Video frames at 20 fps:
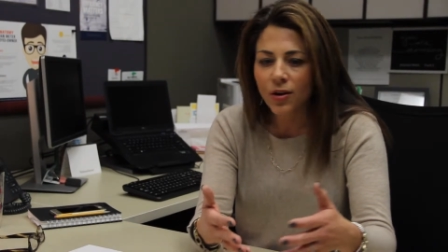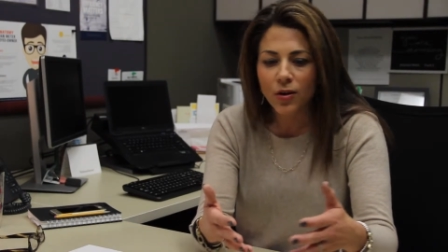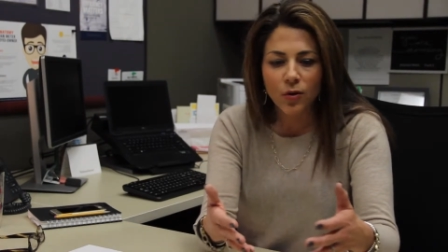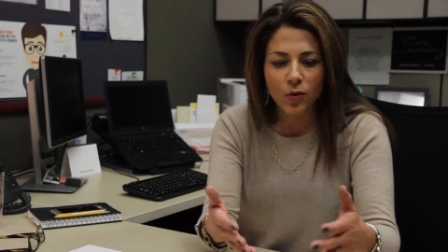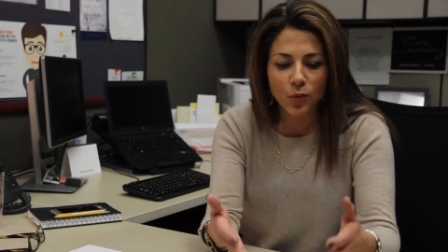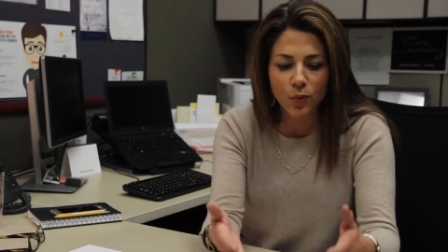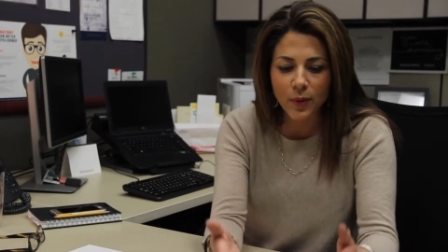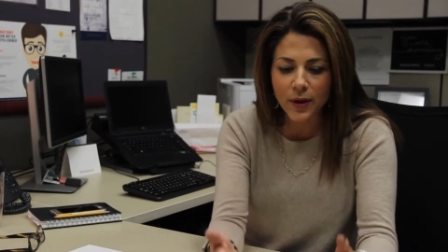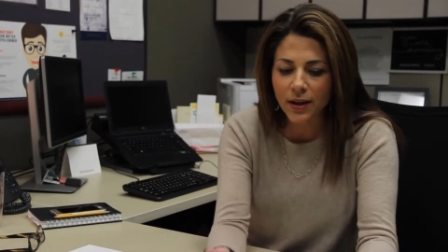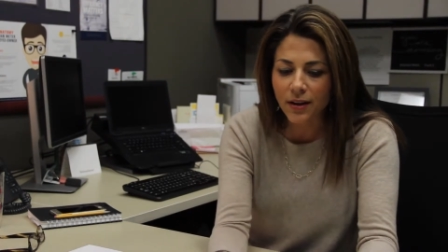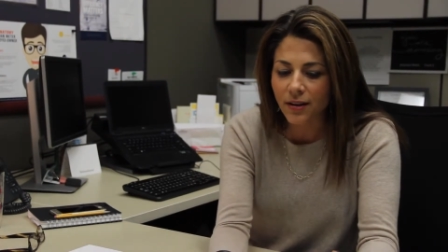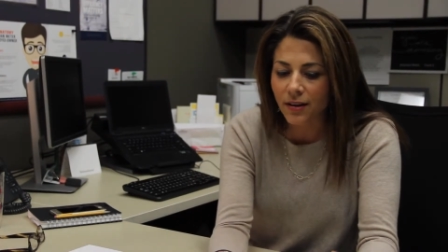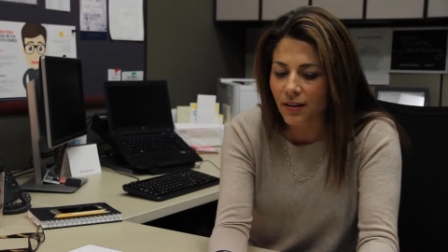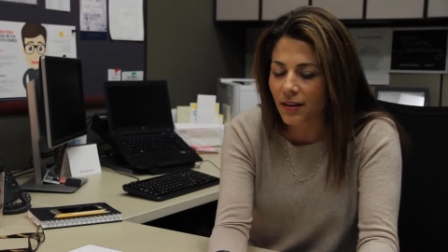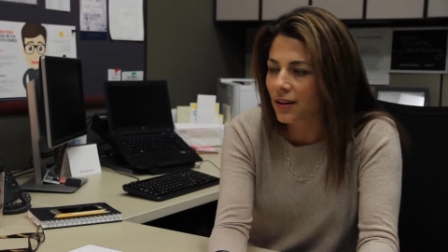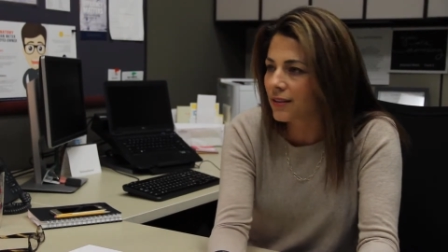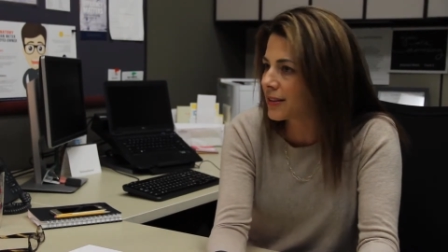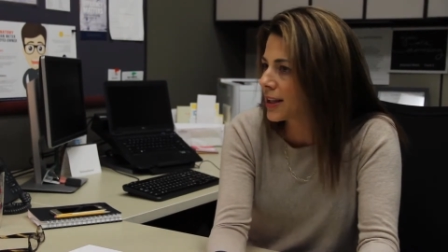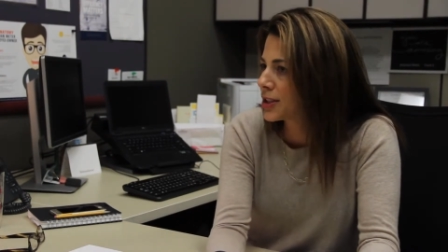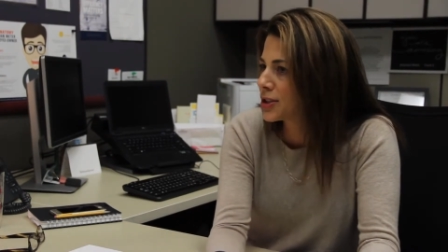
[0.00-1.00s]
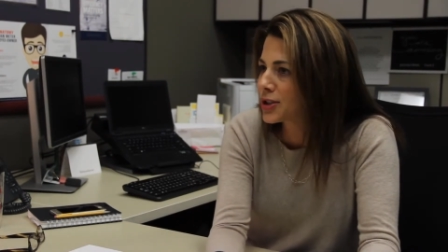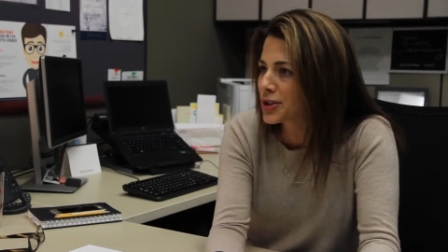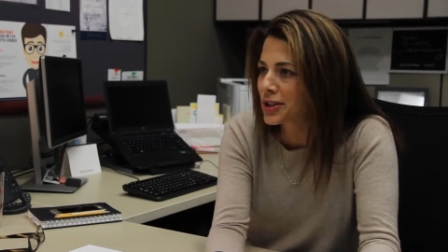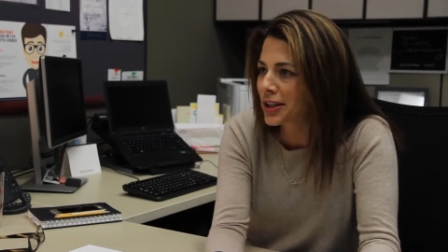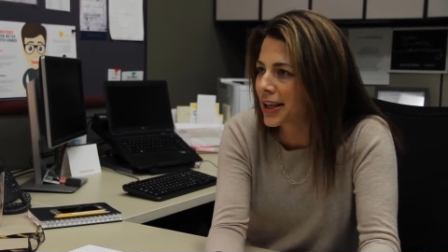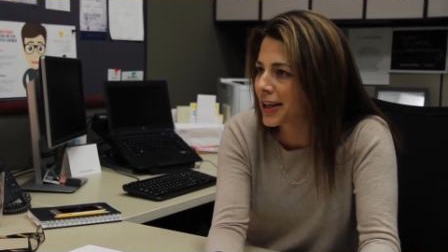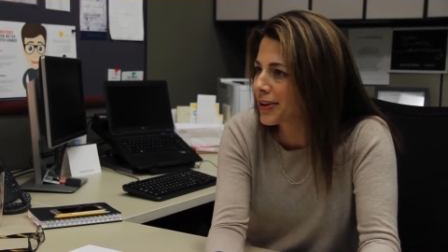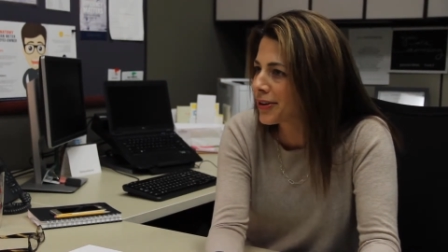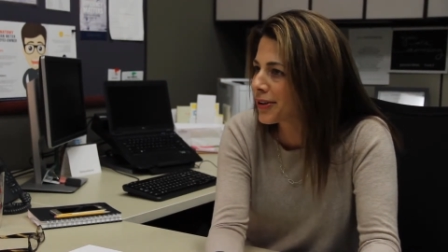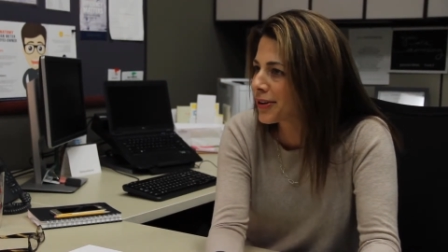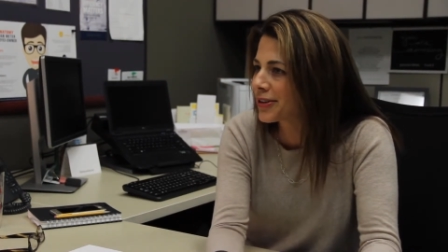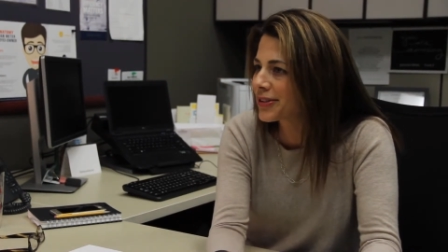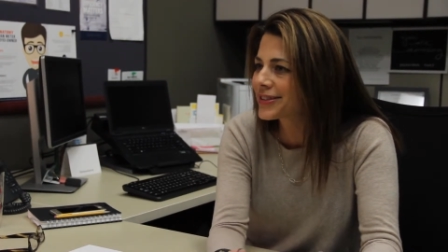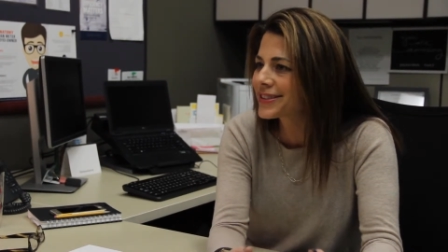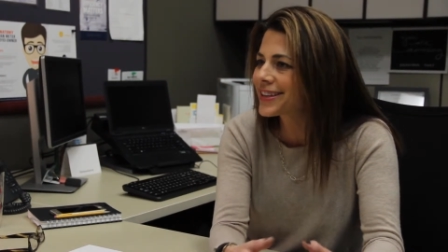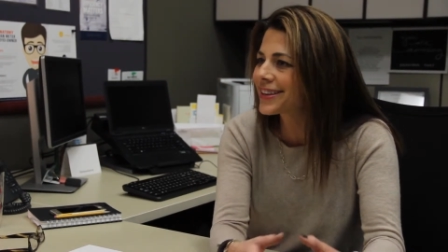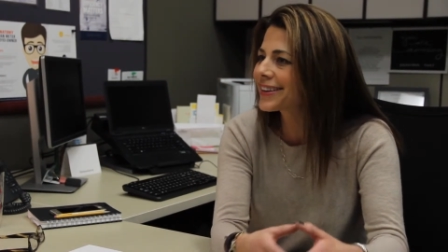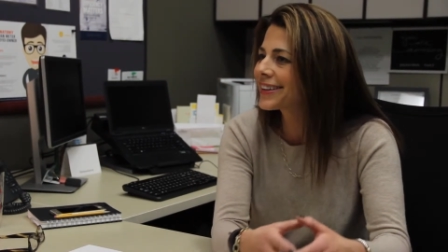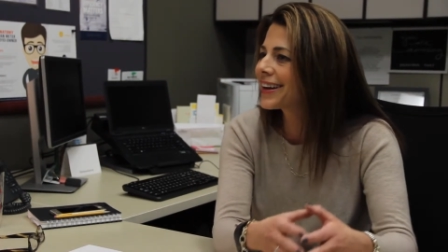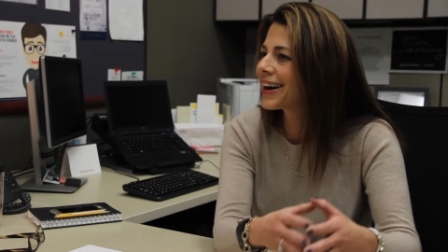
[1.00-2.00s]
real
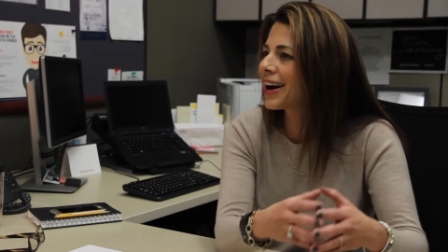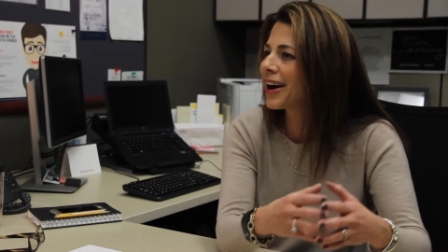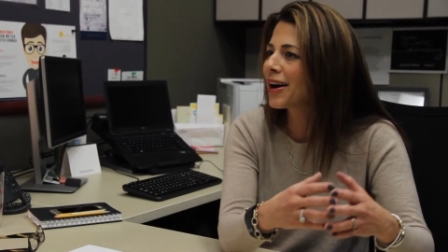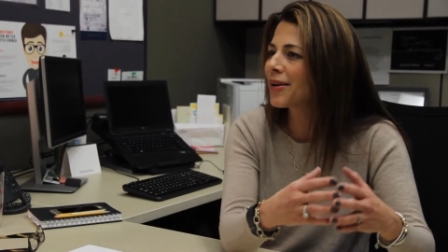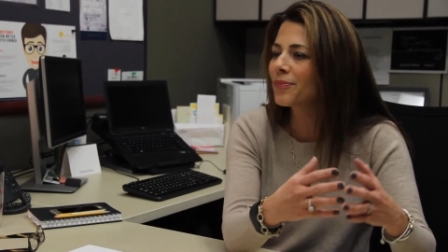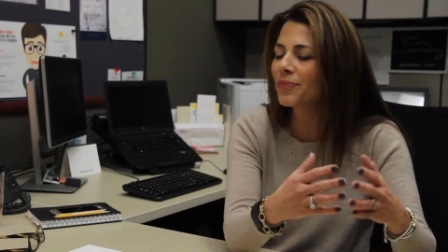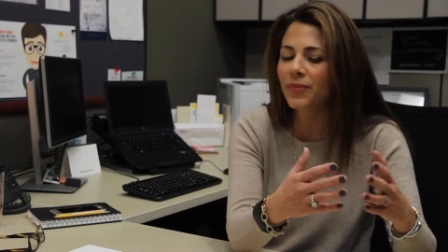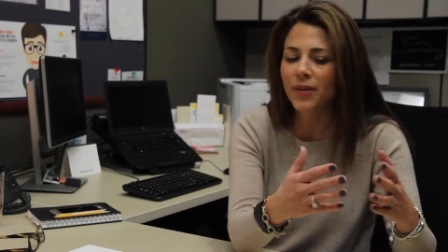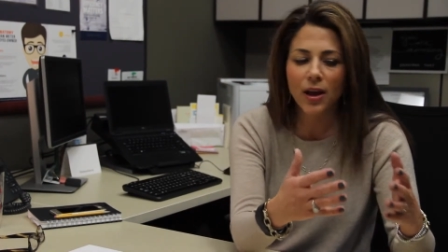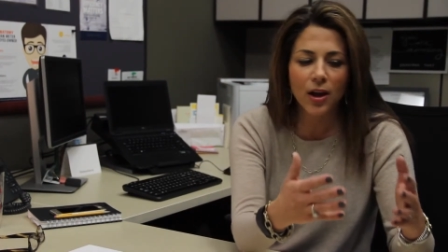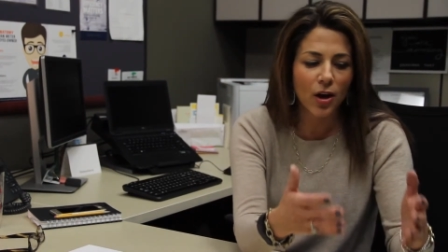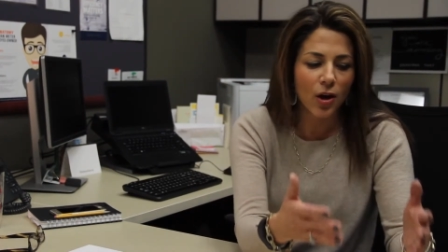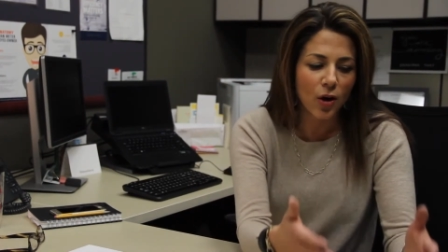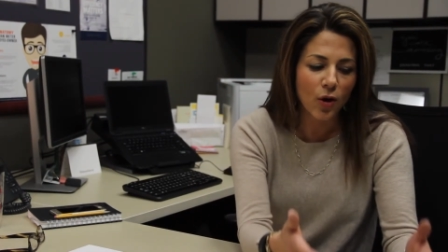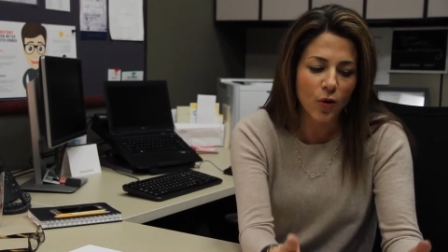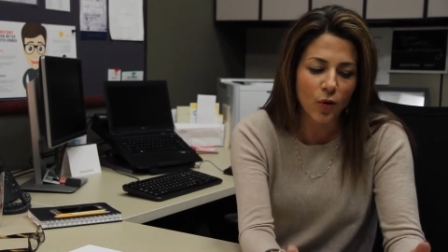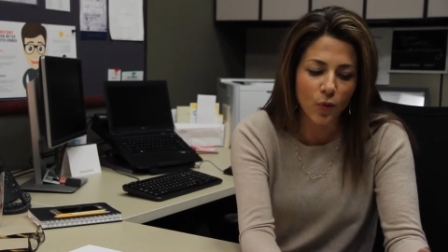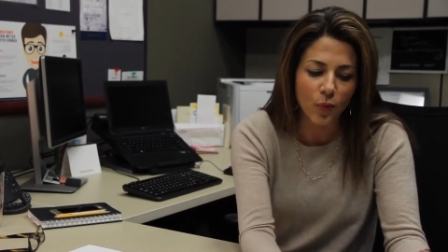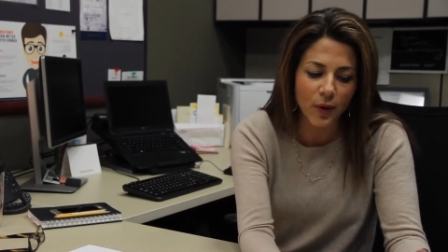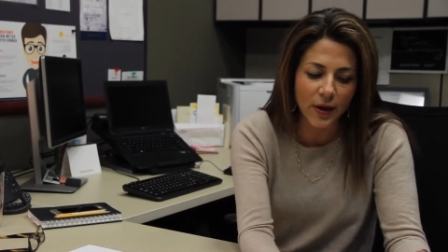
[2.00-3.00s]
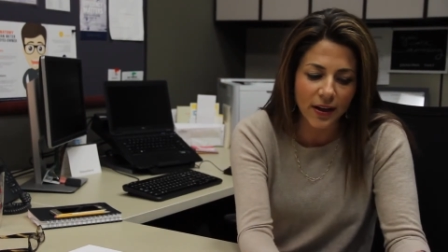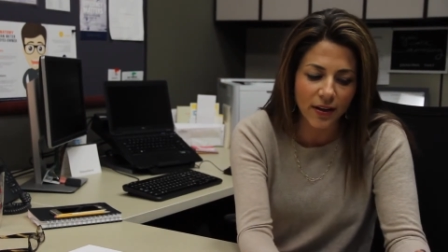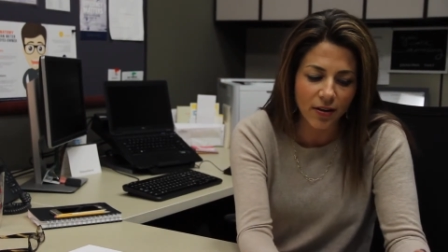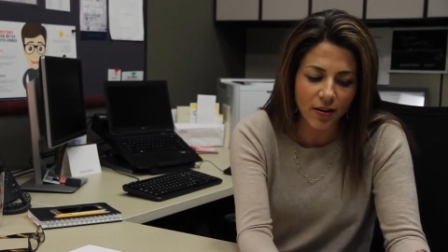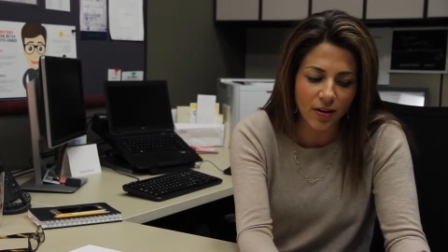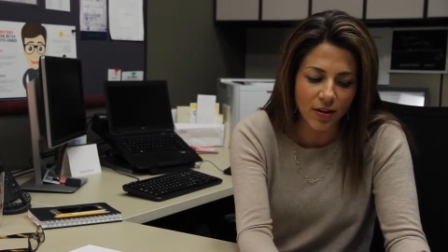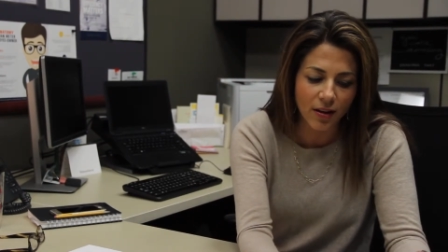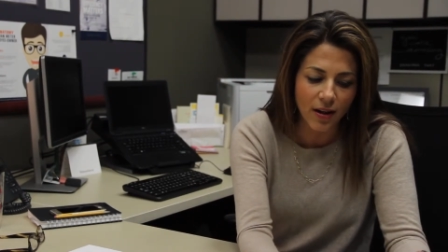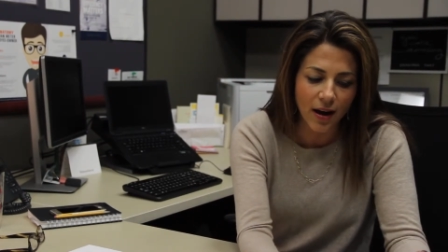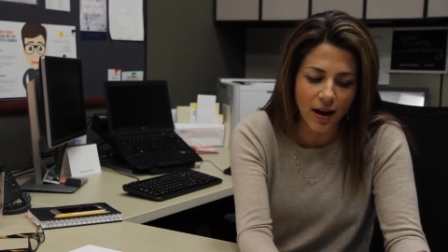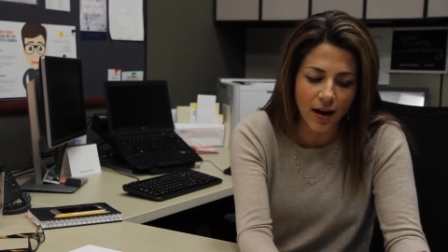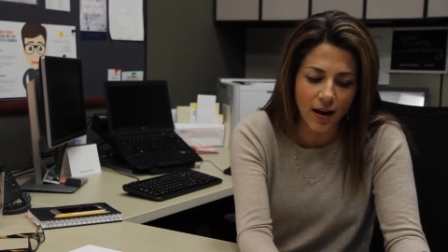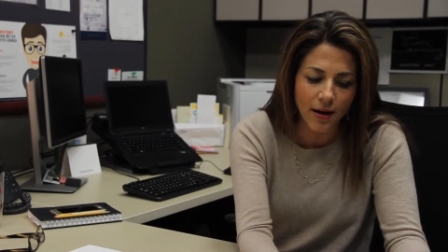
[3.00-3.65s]
legislators, real